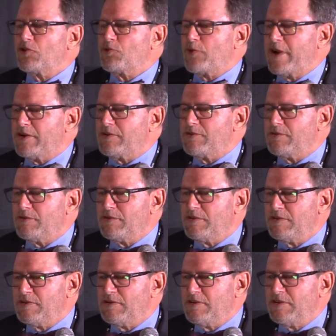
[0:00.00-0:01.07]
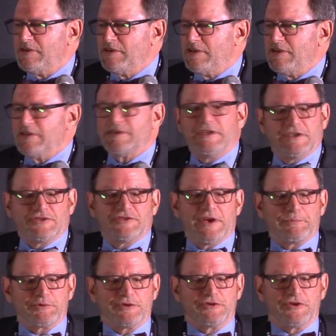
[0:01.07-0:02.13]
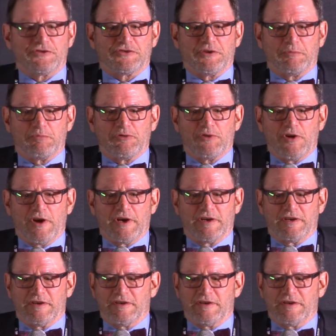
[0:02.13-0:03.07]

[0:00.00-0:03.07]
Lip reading: greater, the exception doesn't apply.